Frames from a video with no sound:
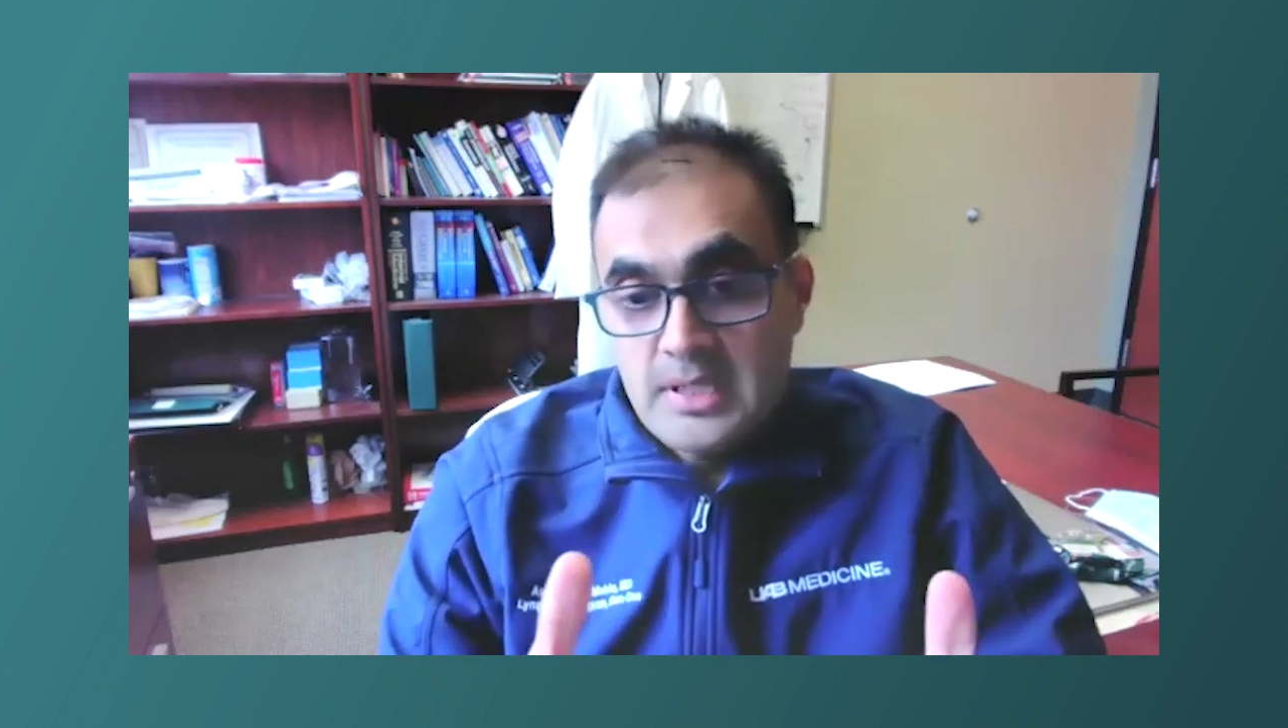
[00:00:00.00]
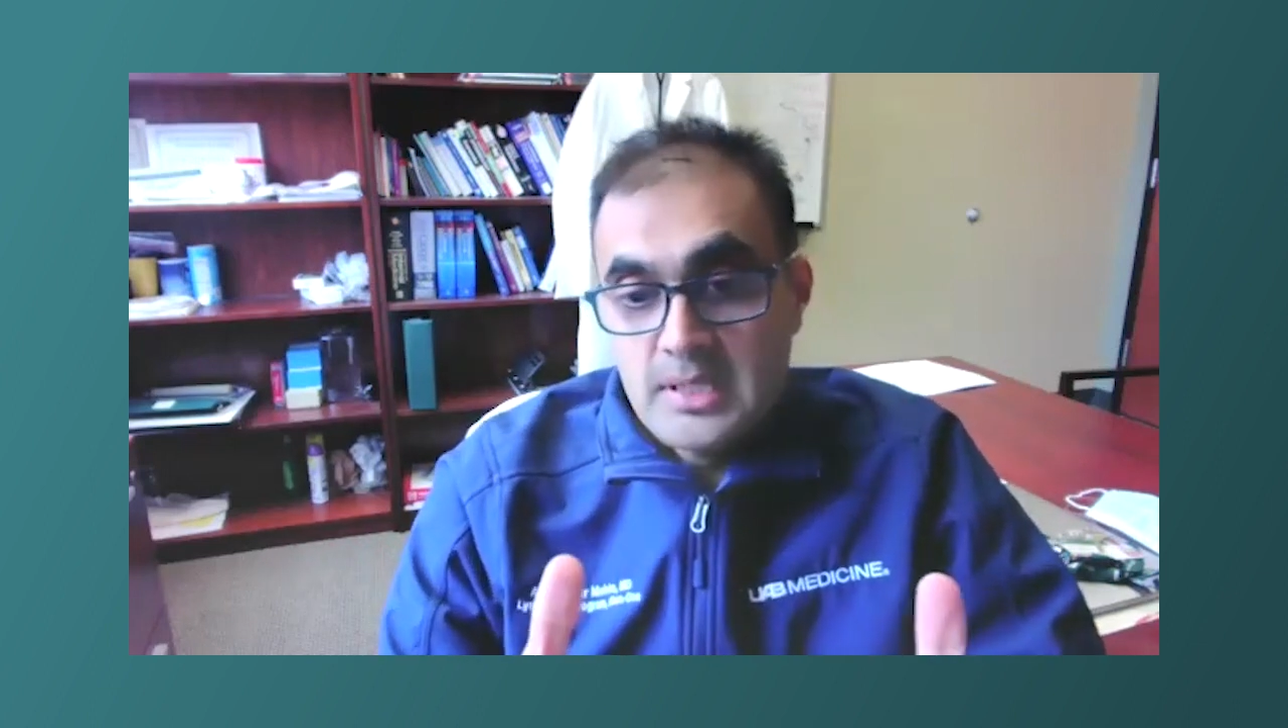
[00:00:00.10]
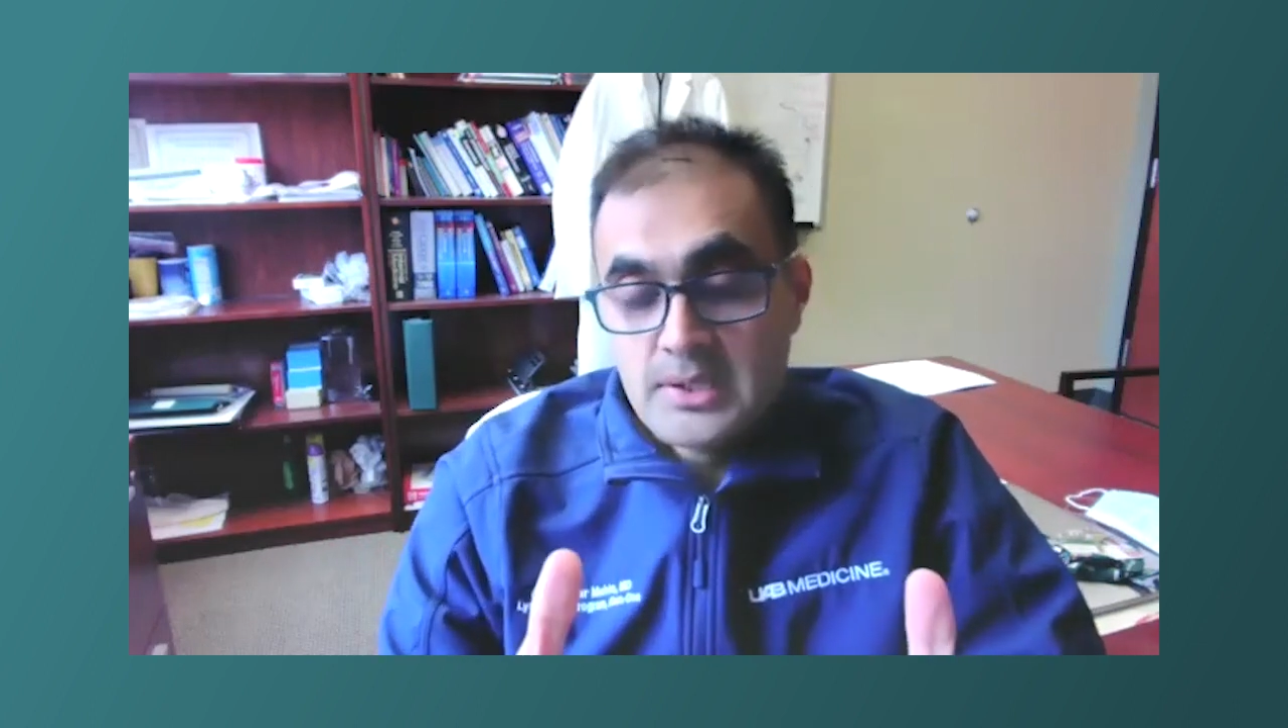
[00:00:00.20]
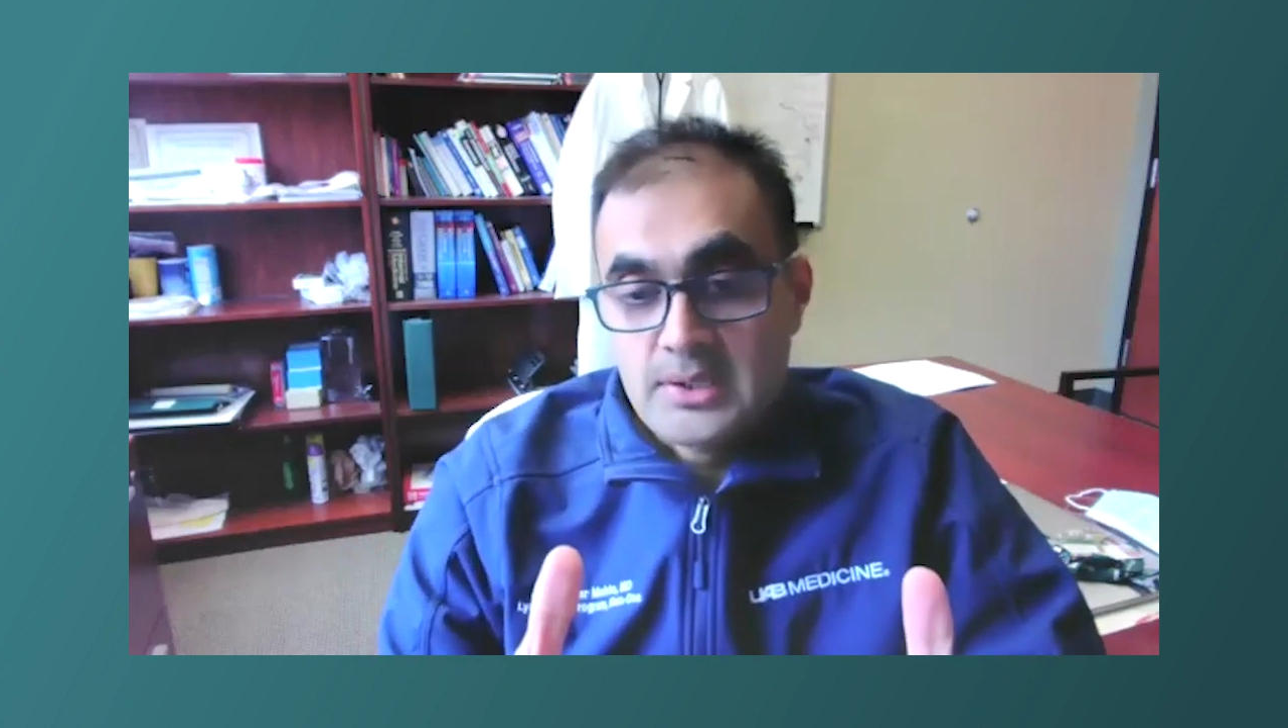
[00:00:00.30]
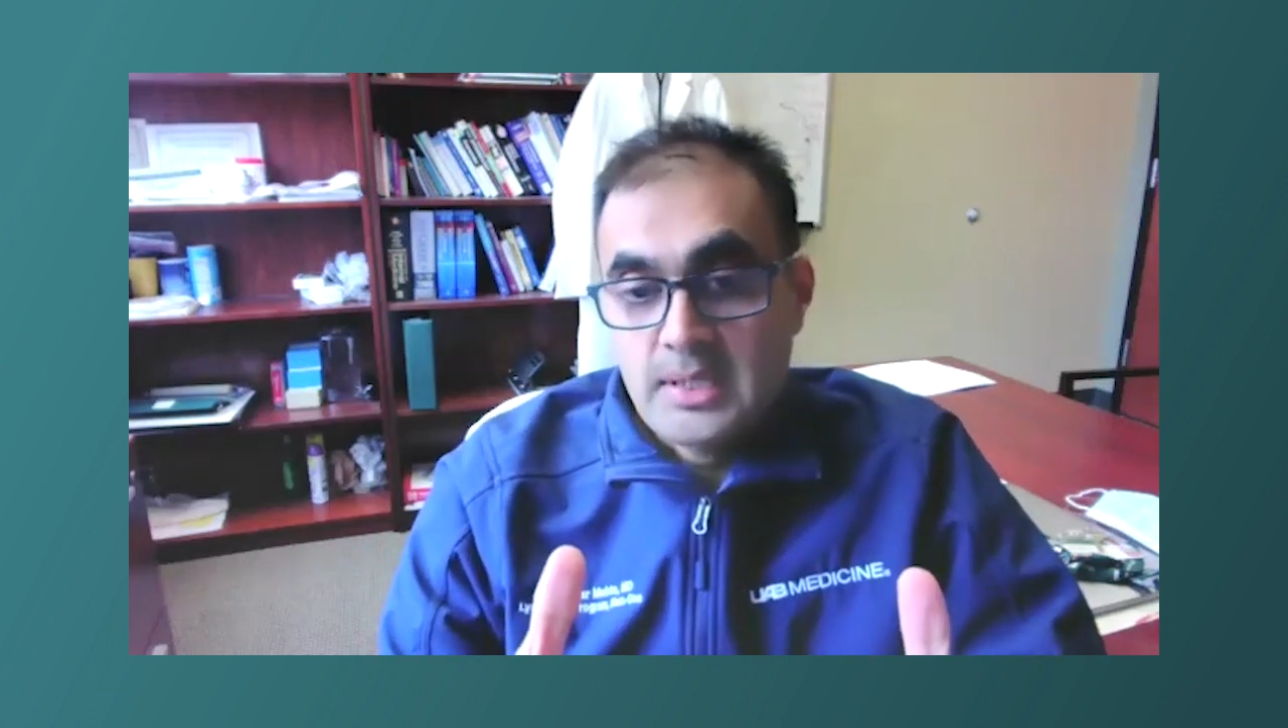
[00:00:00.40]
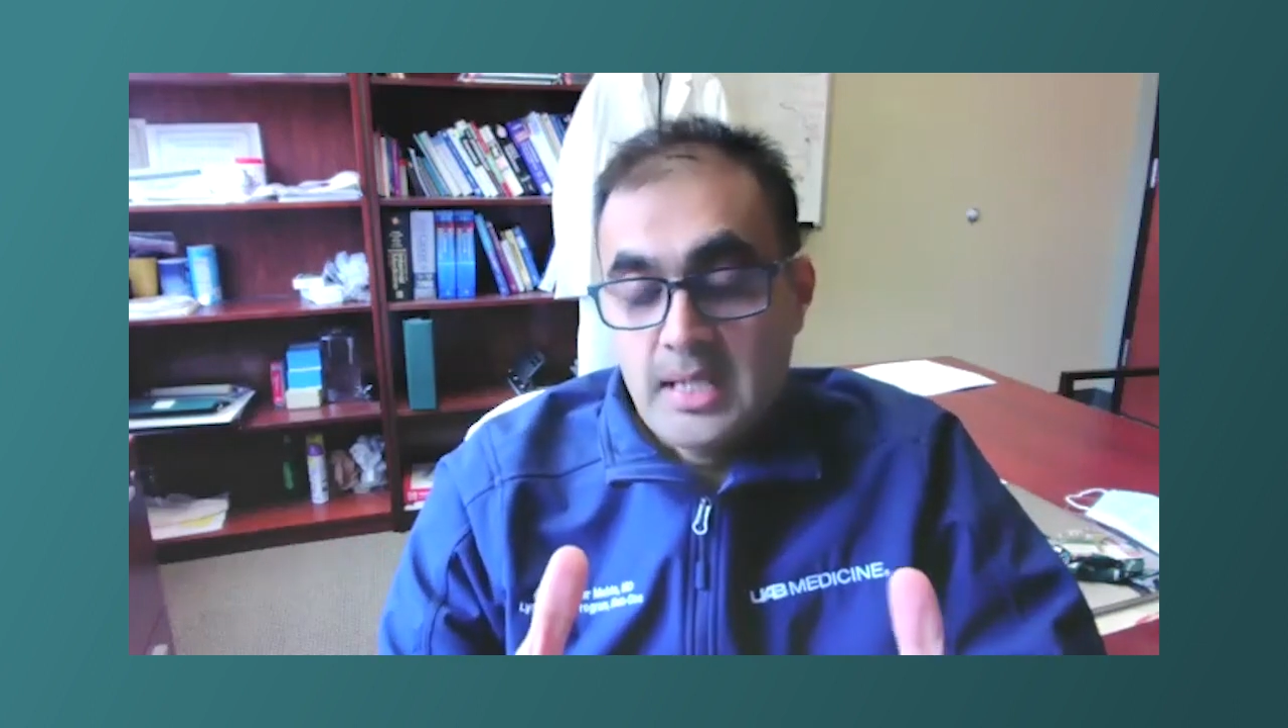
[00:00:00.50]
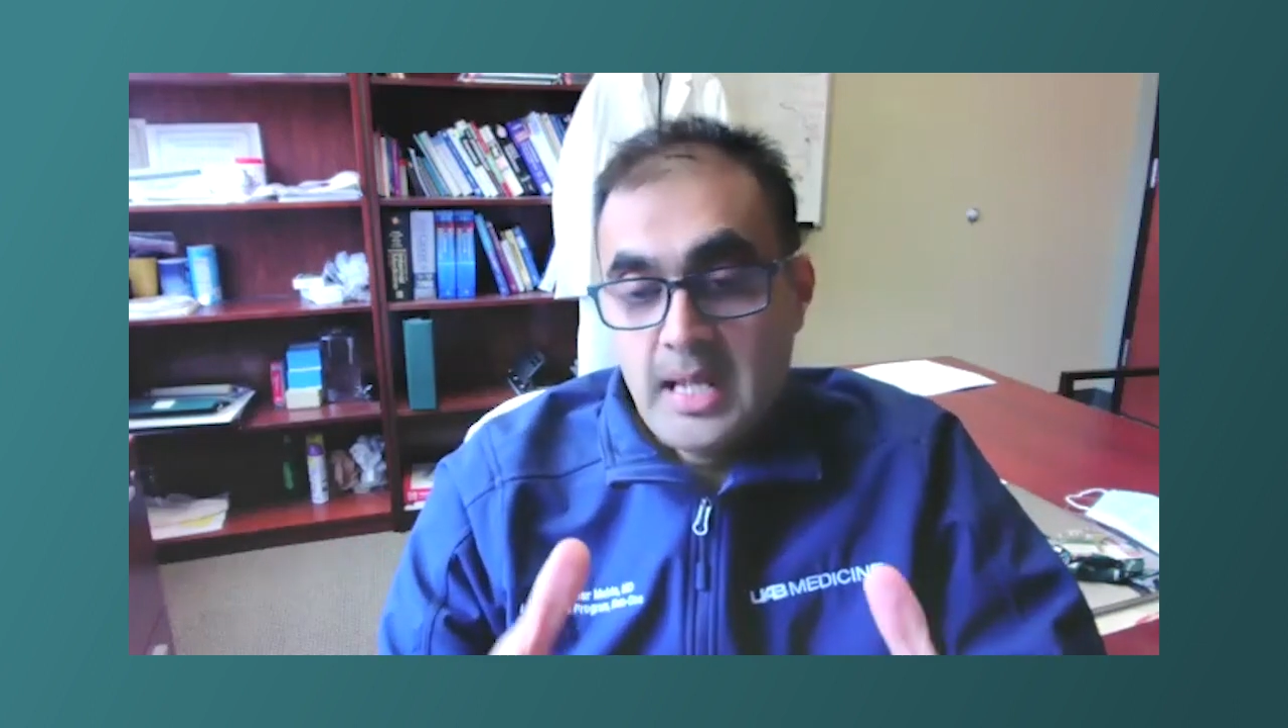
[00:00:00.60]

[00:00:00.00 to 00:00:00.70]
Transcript: this